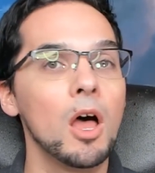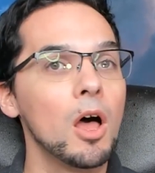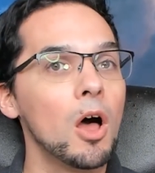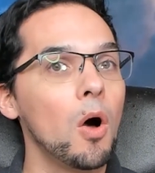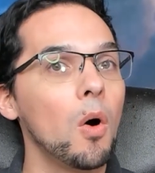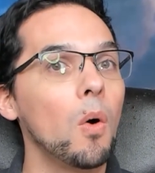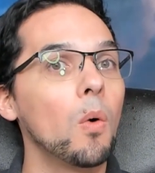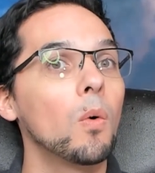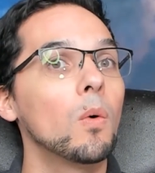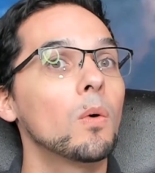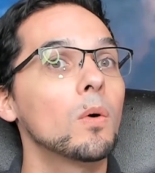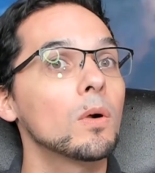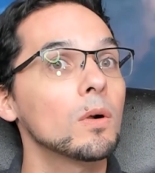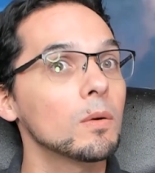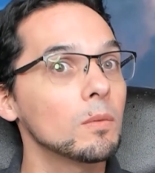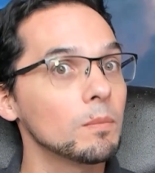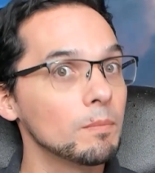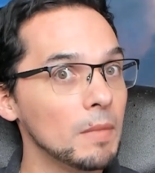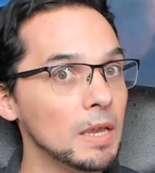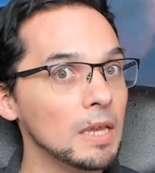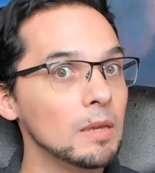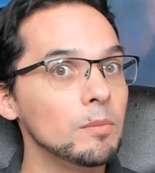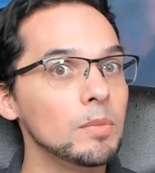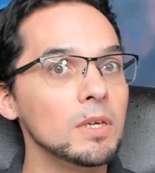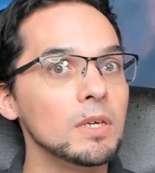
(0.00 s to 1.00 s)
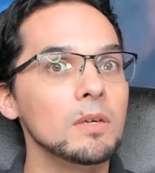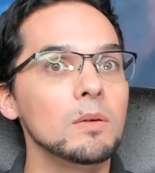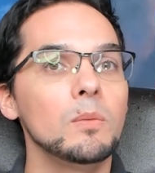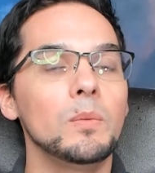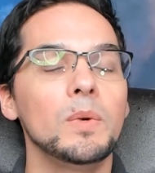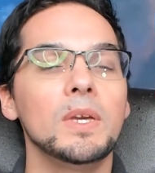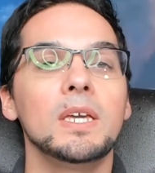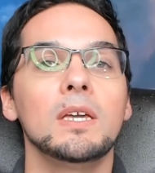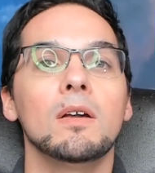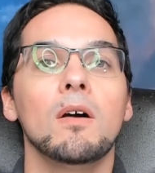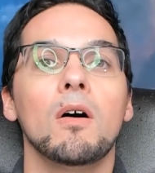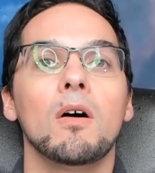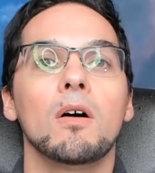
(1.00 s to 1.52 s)
Or maybe
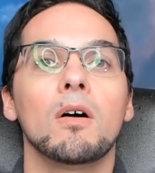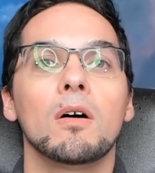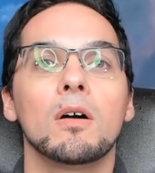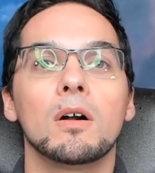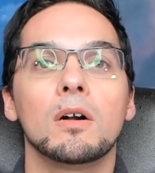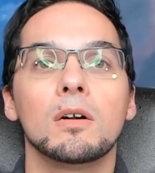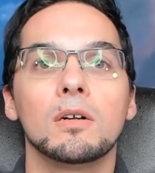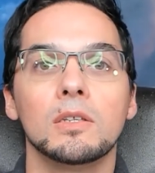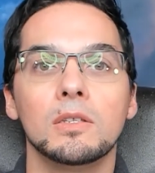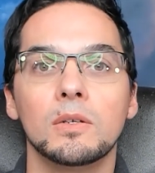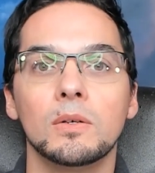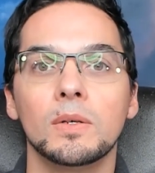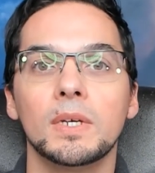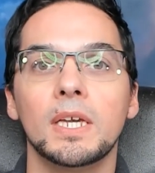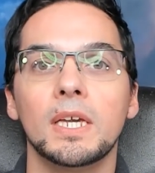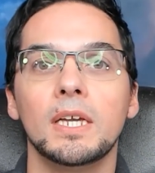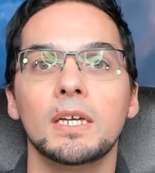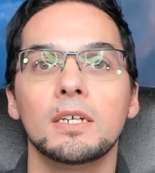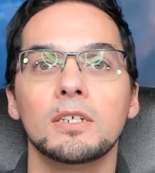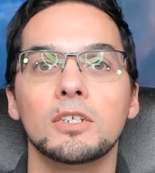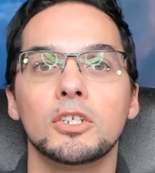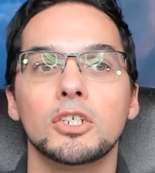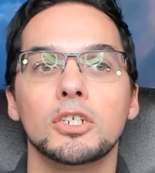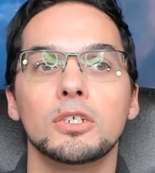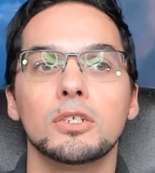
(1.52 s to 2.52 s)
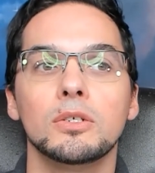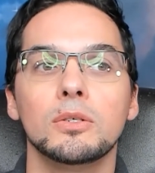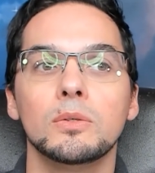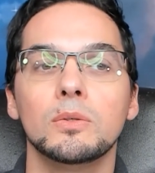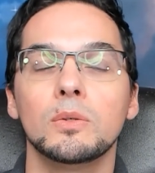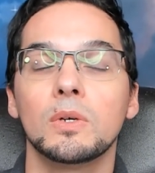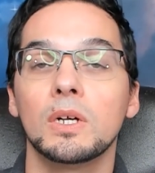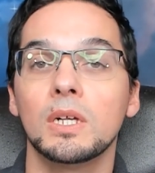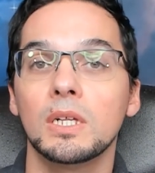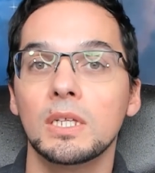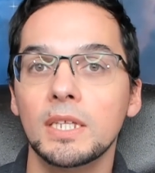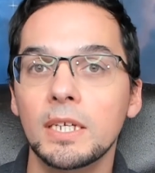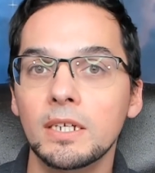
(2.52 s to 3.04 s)
we are looking to
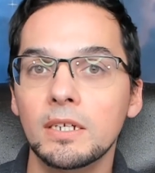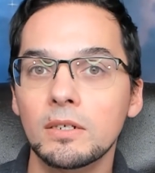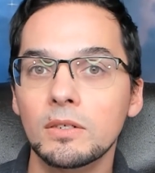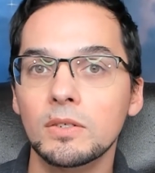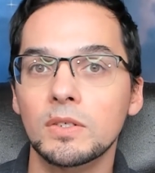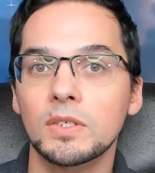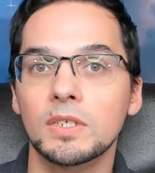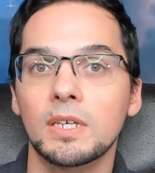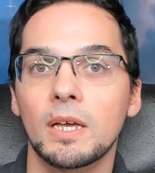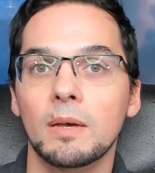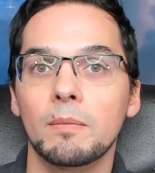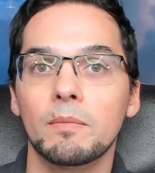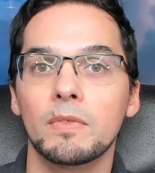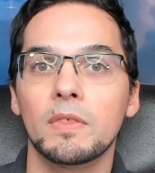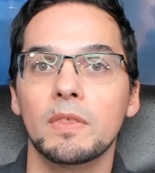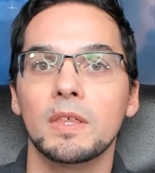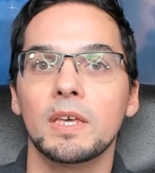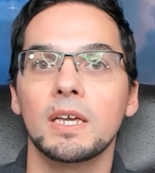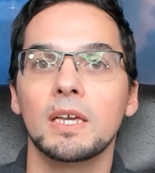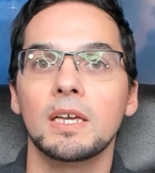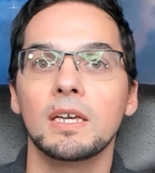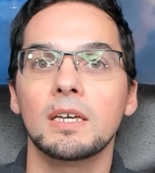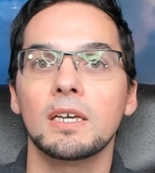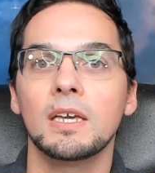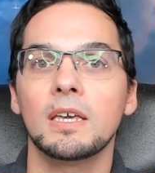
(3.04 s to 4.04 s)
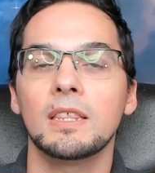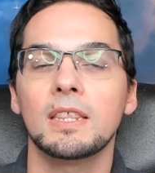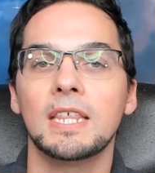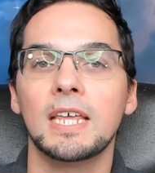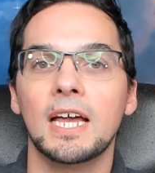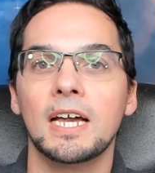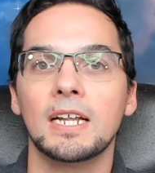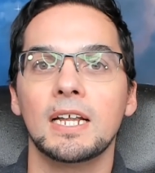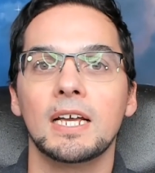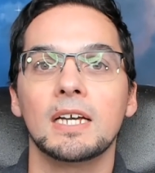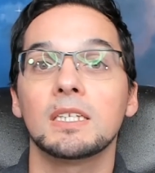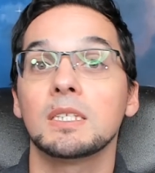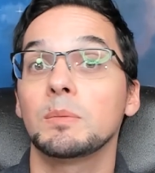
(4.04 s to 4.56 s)
clear something
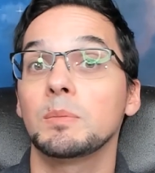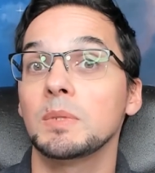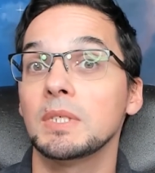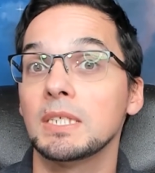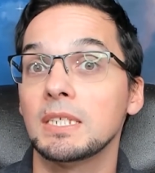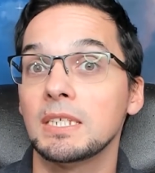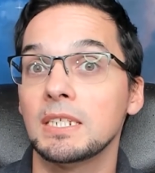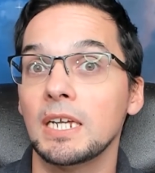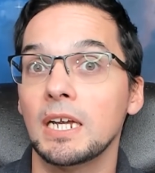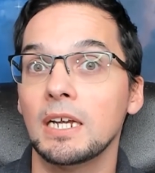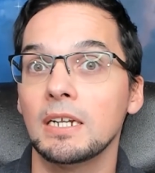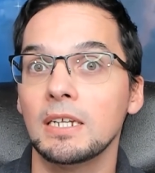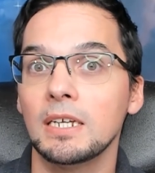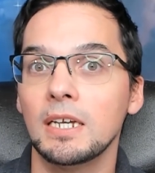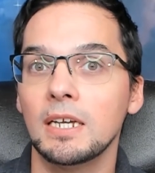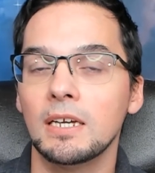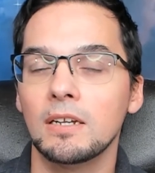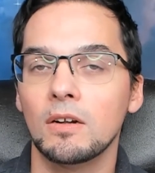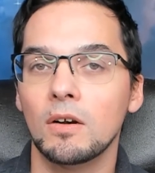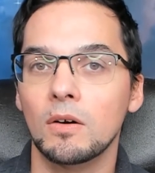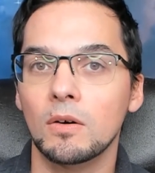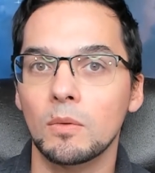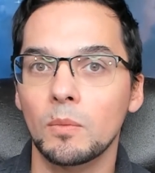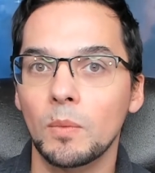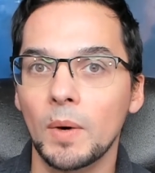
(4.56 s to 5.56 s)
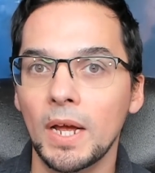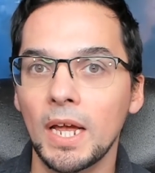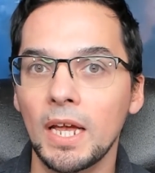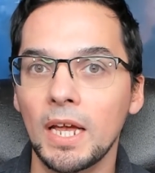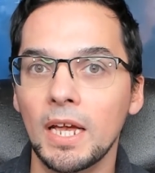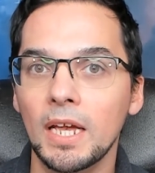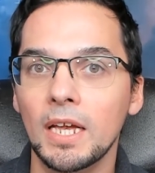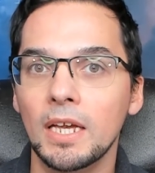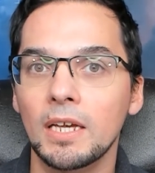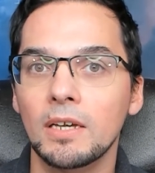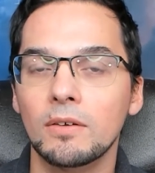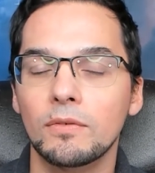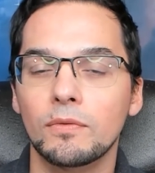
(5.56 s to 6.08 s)
that has been standing in our
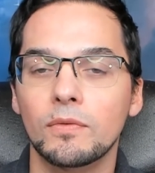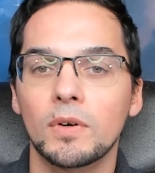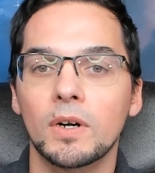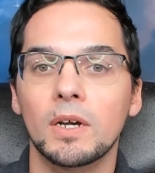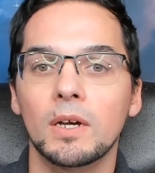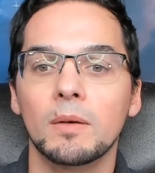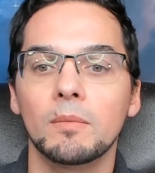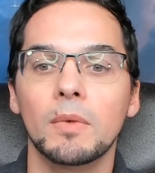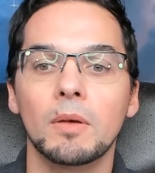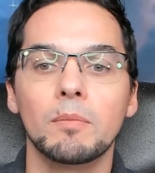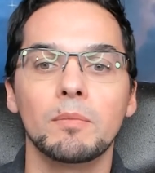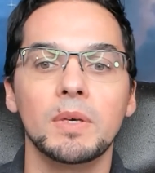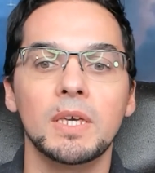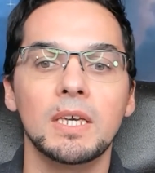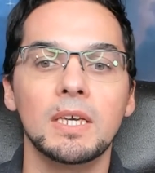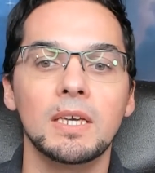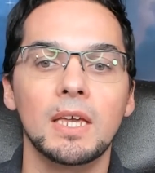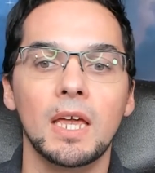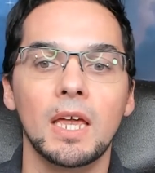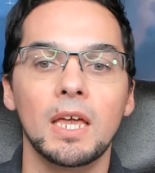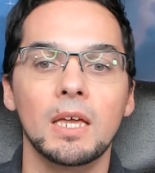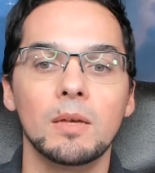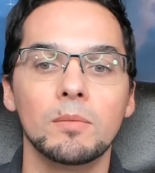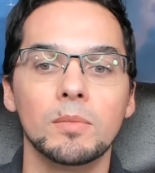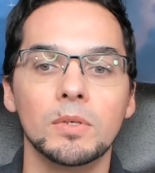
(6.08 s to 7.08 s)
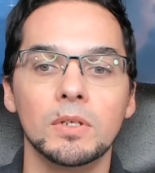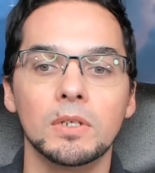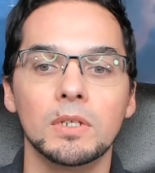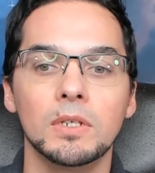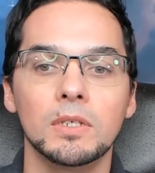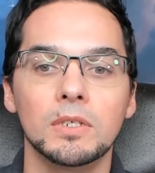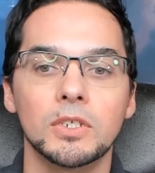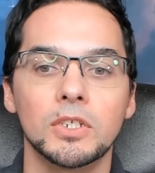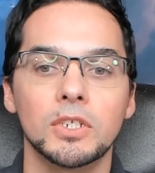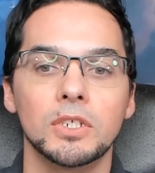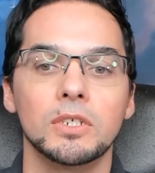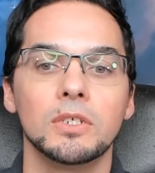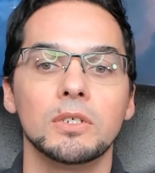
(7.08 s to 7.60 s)
way from being able
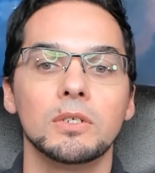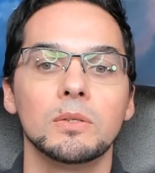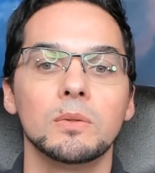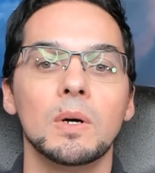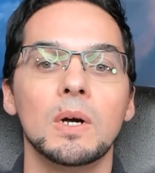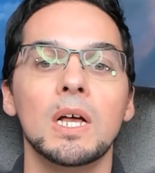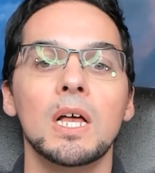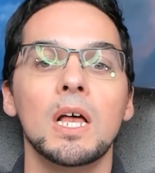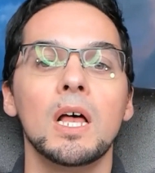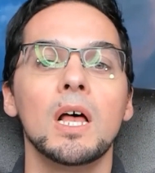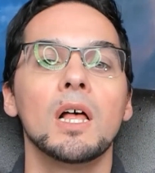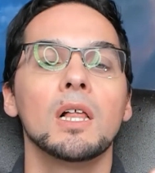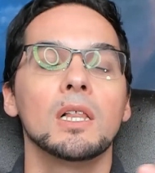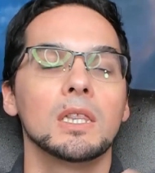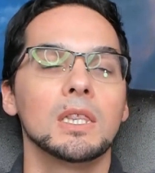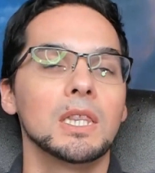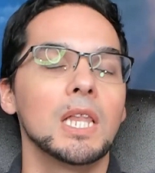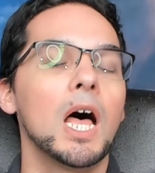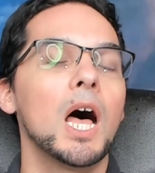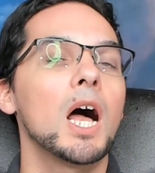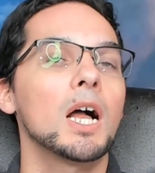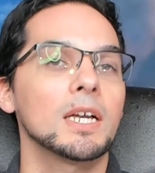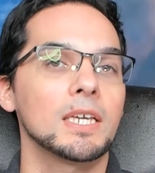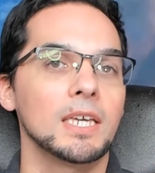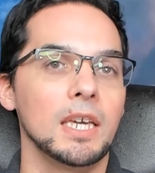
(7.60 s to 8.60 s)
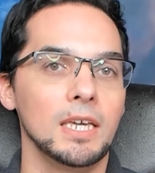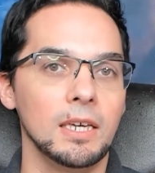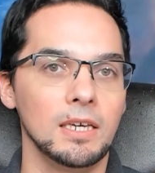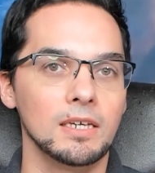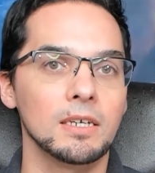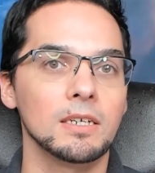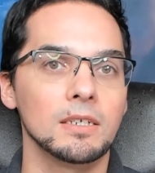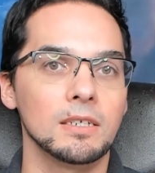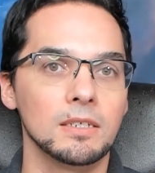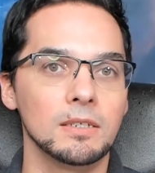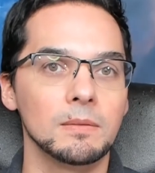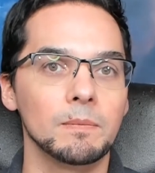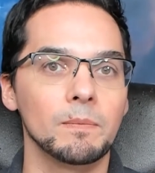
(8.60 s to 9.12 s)
to lock
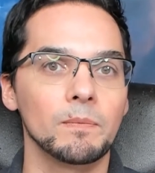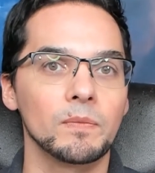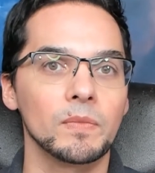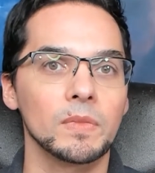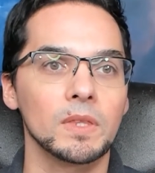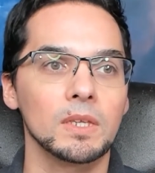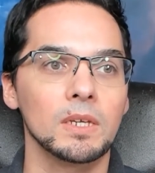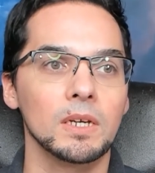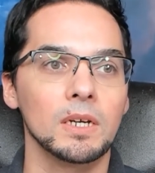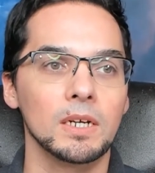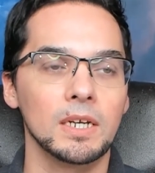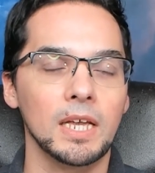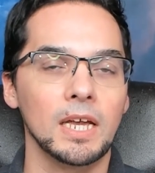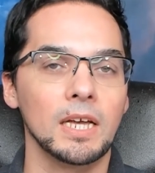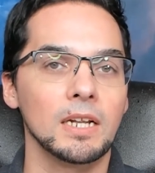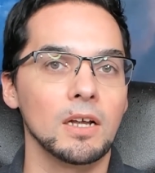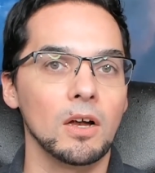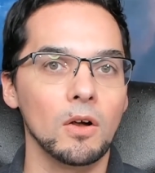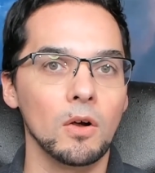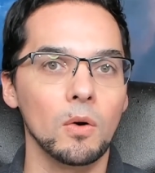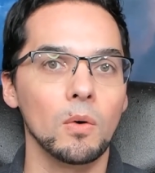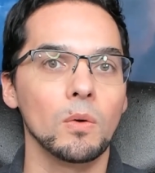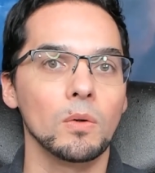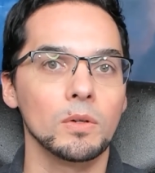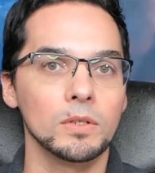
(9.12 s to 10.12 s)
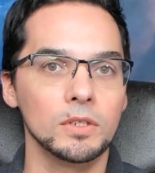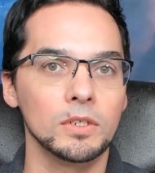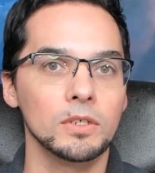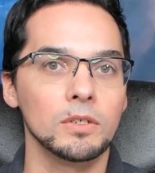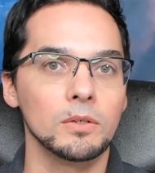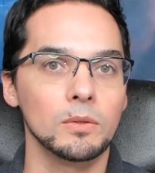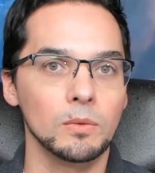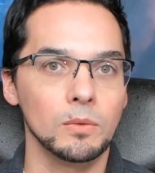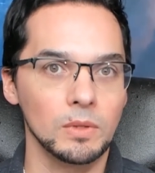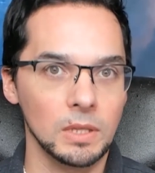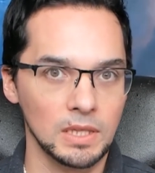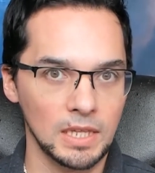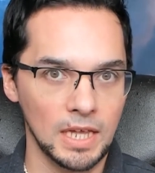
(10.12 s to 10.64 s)
in, again, a whole
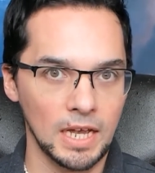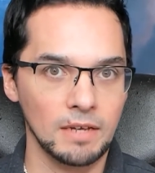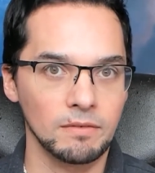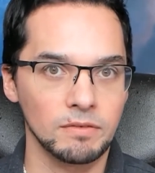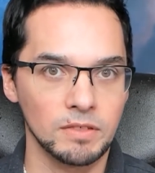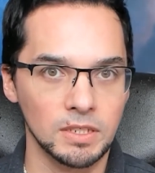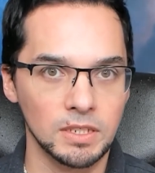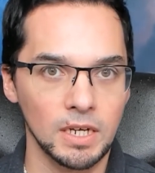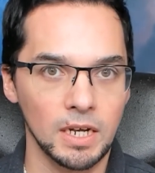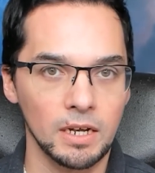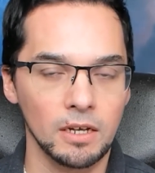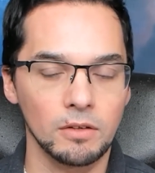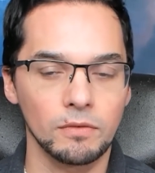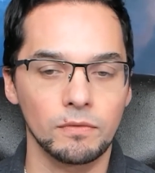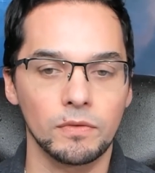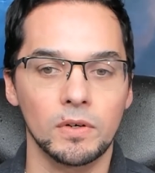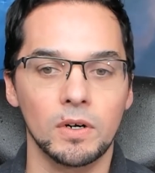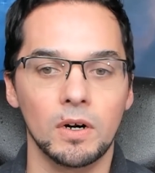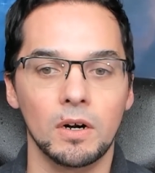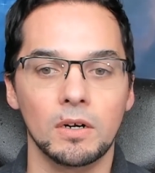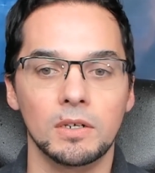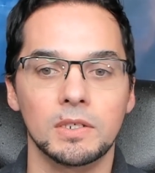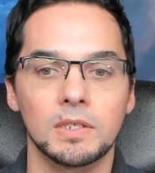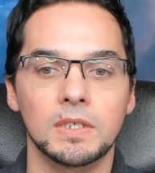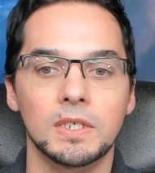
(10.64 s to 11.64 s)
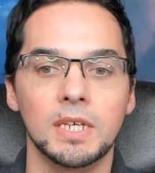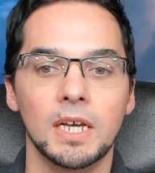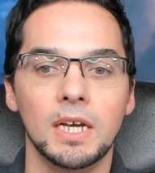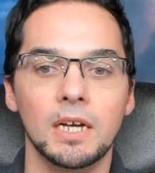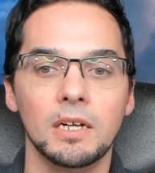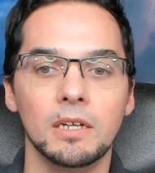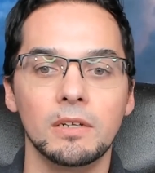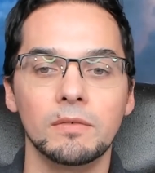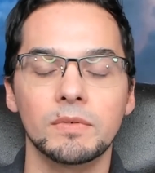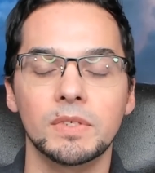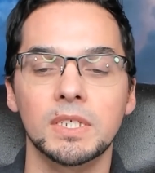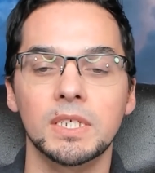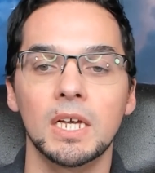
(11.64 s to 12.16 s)
new lifestyle for
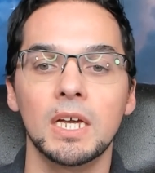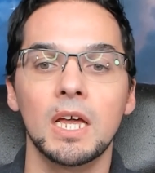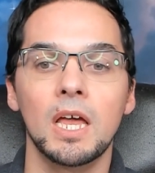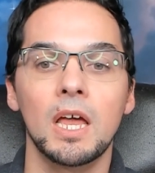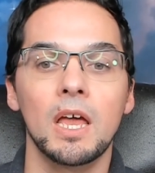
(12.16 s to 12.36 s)
ourselves.